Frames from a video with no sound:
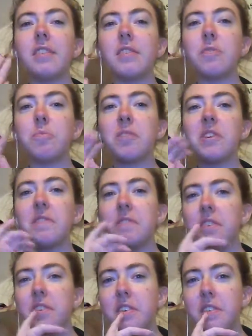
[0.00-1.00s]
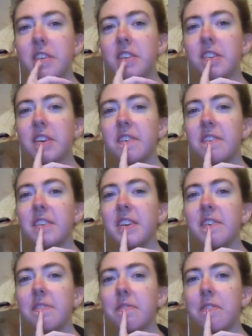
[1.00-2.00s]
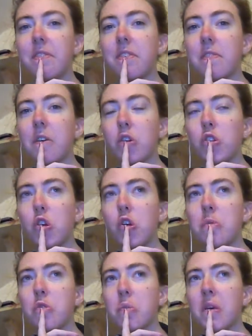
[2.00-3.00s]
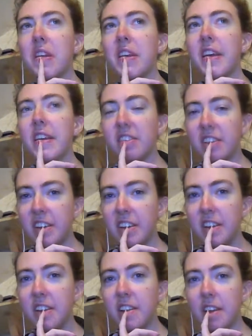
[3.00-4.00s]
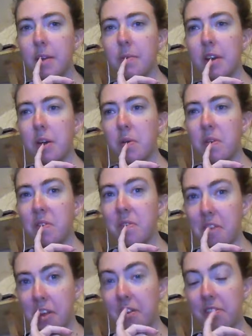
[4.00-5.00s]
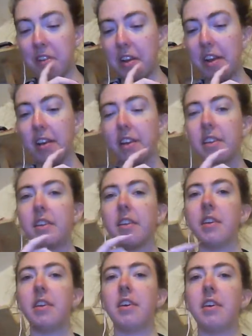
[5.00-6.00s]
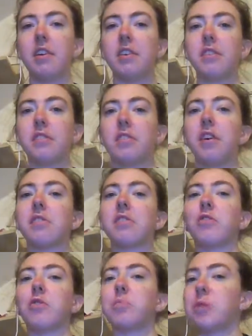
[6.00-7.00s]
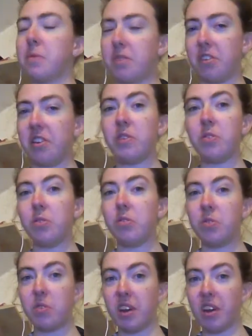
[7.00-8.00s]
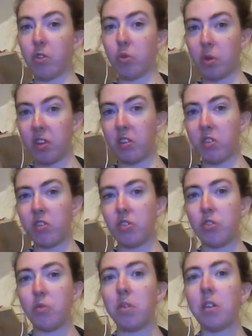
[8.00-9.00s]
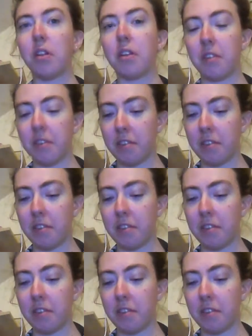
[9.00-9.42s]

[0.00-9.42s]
guys, it's me for the 17th of October 2018, and here we go with the news for today. Starting off with BBC News UK on Twitter as usual.